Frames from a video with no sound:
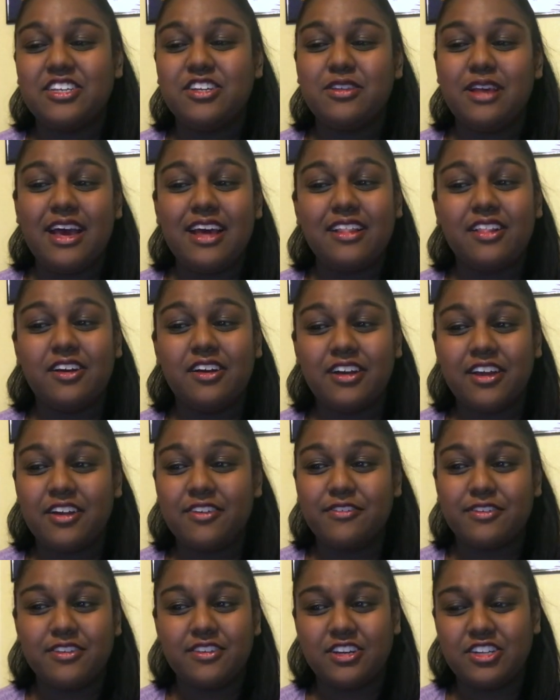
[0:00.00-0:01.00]
She's had long
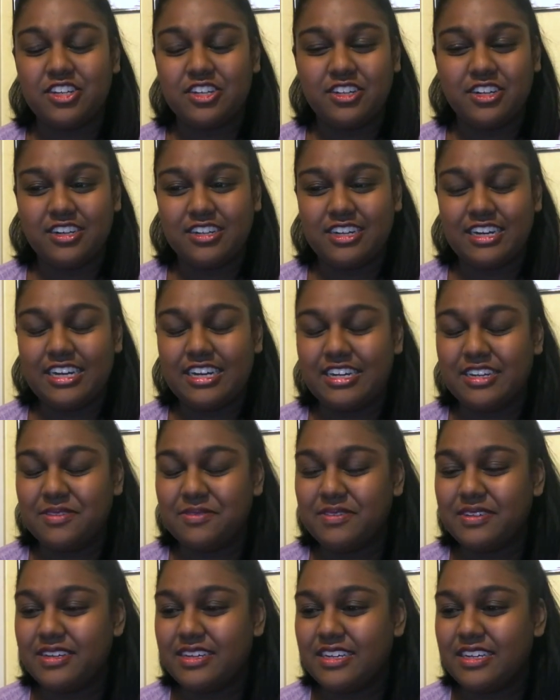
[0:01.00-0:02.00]
hair for such a long
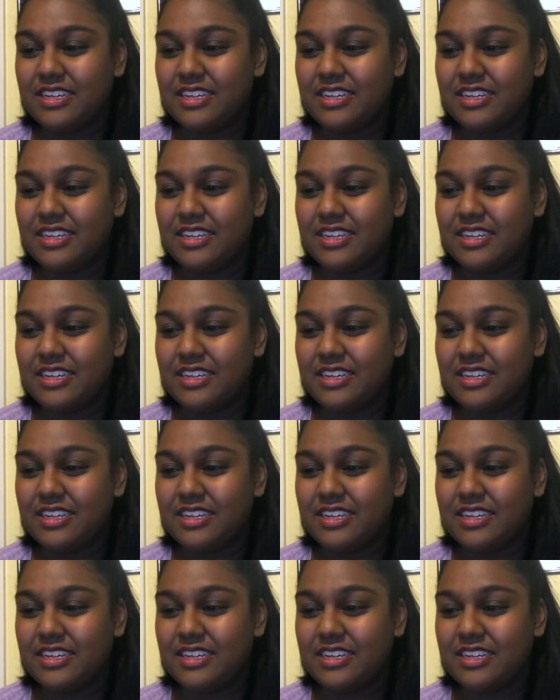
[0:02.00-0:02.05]
time.